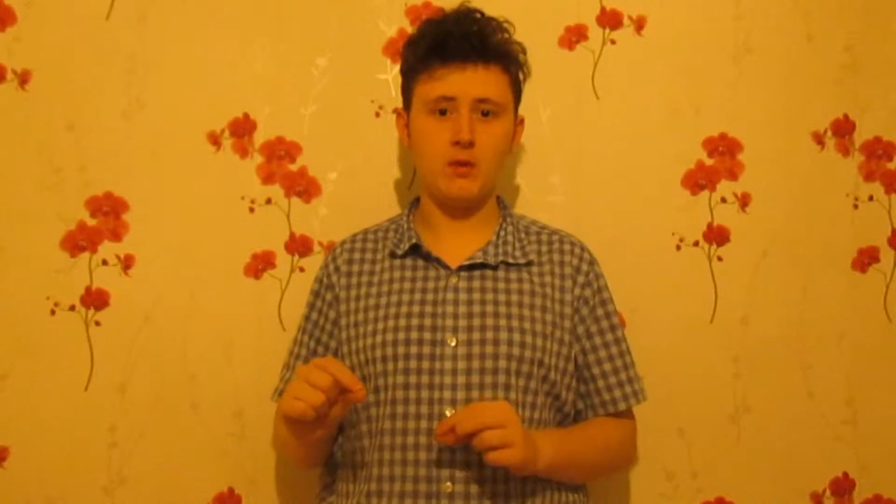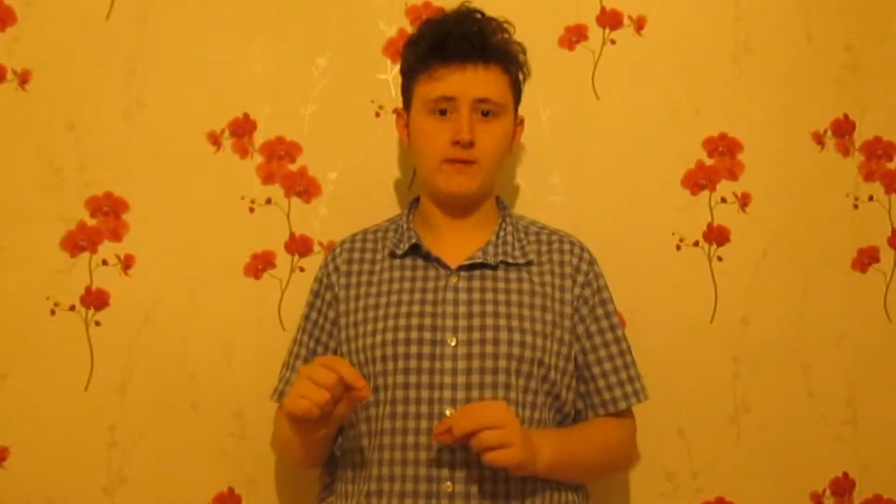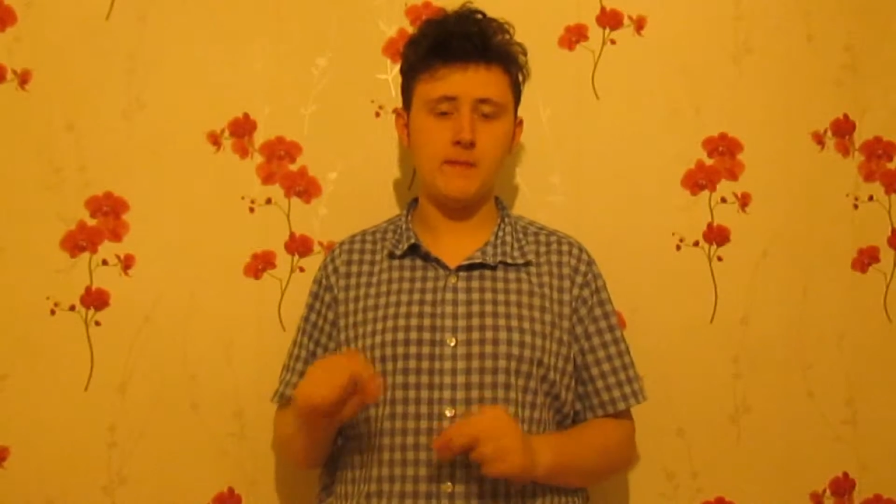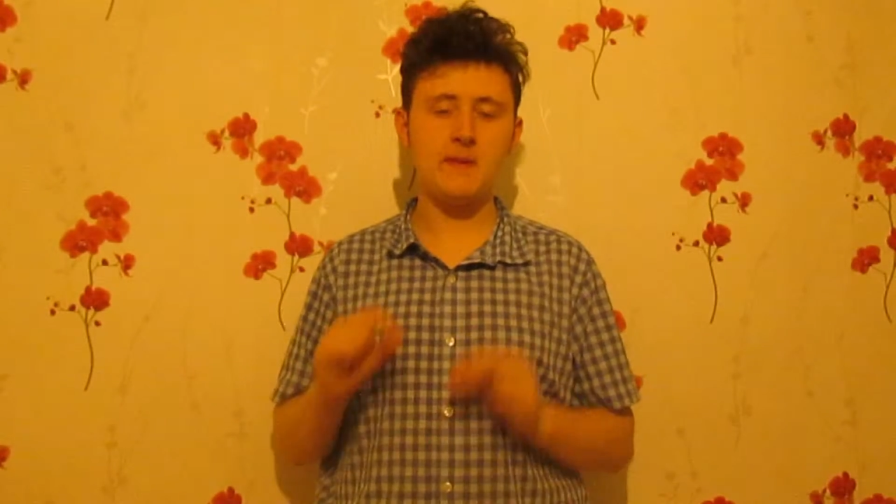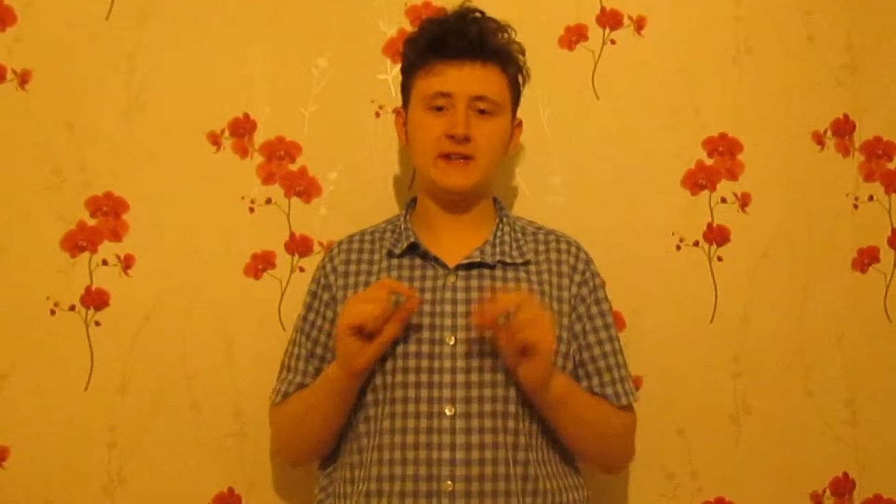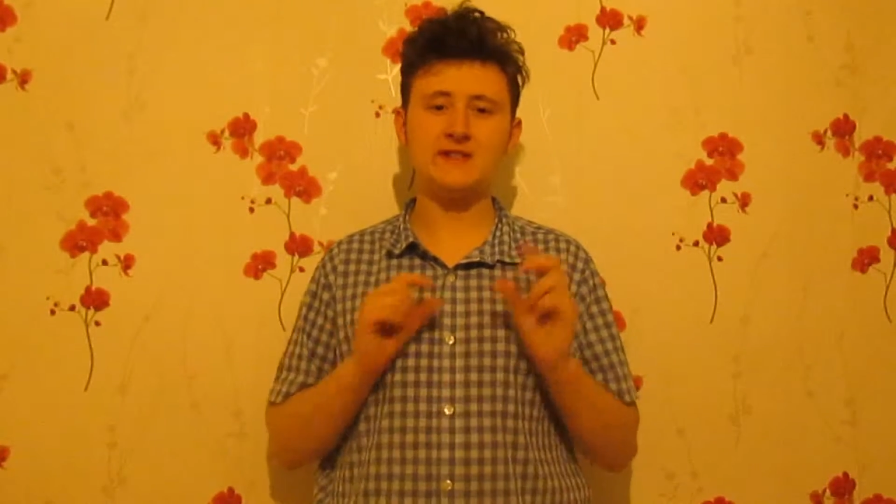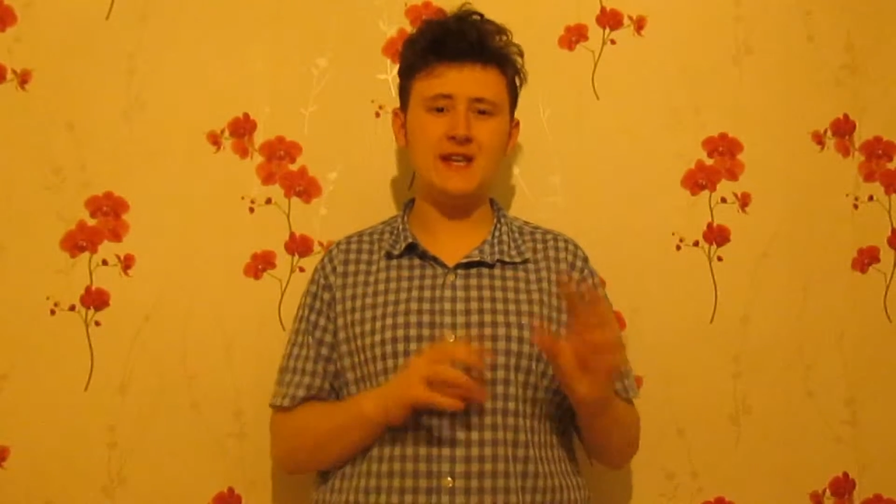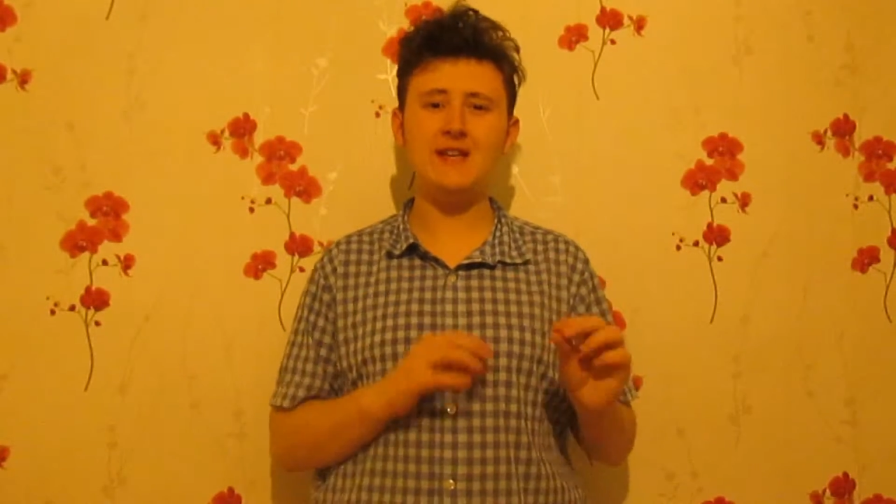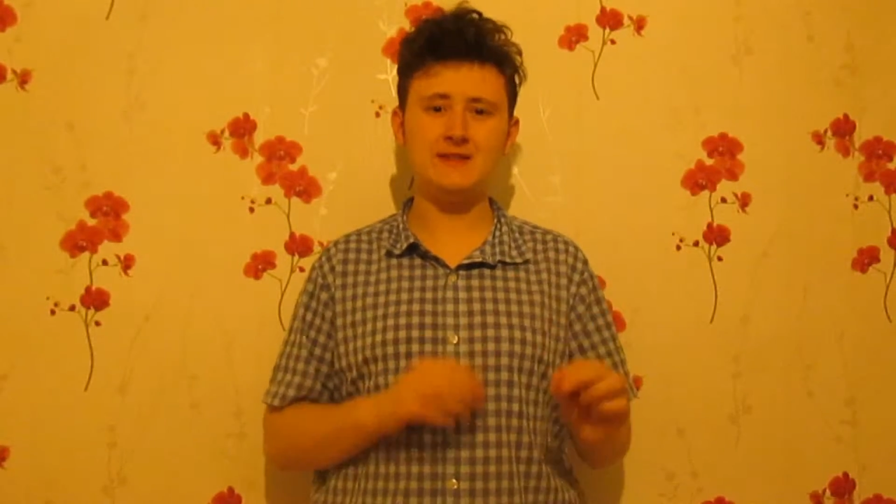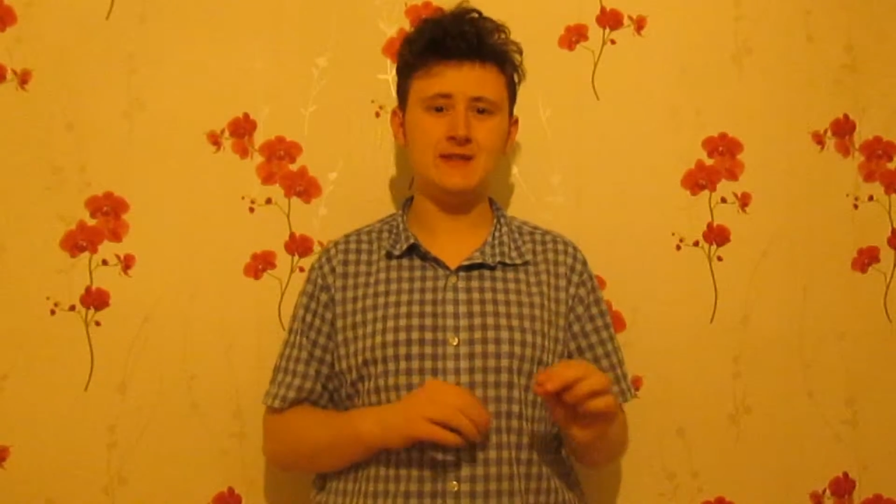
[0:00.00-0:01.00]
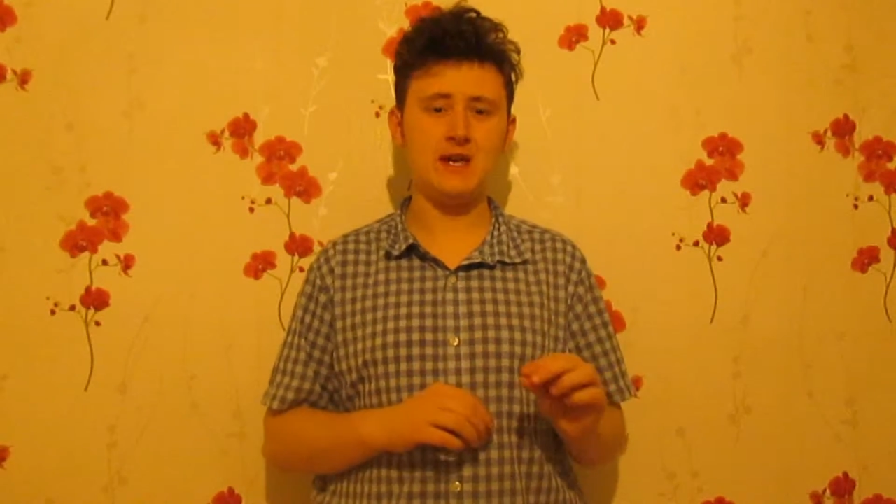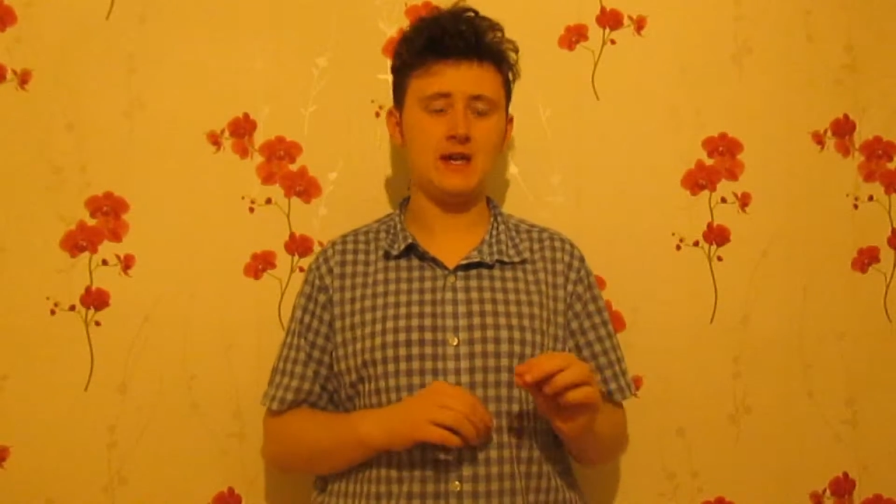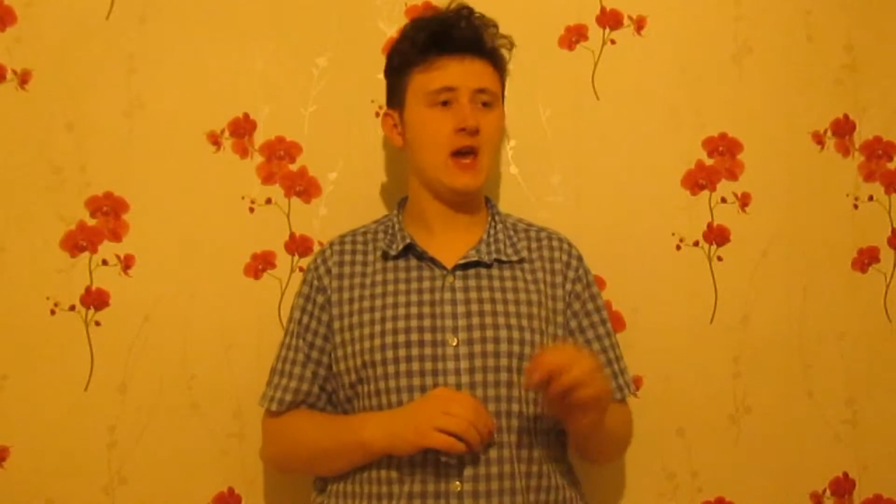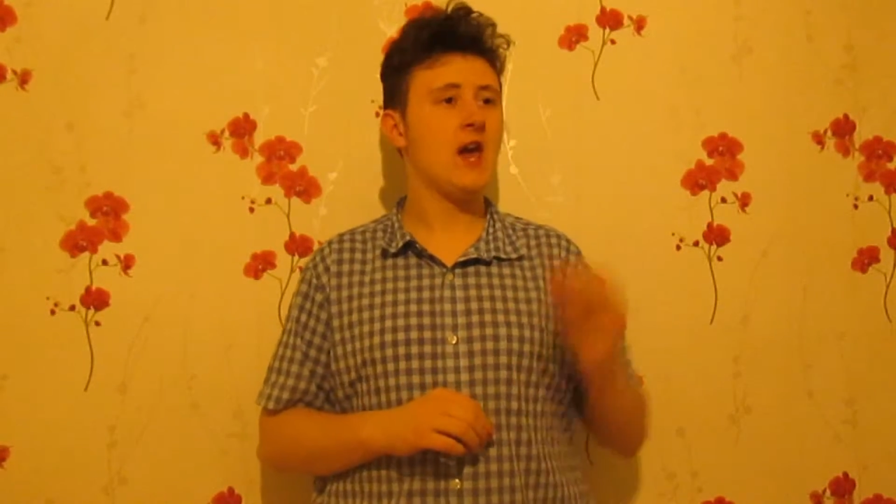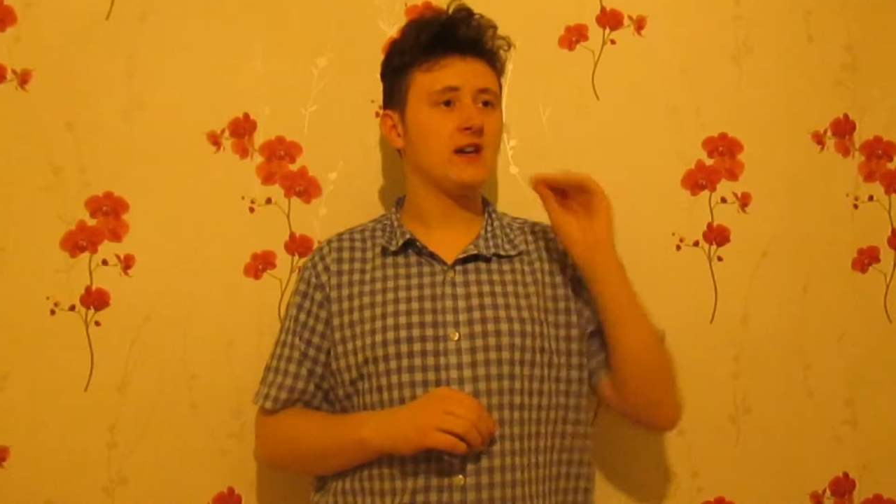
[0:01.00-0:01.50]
movie, because DC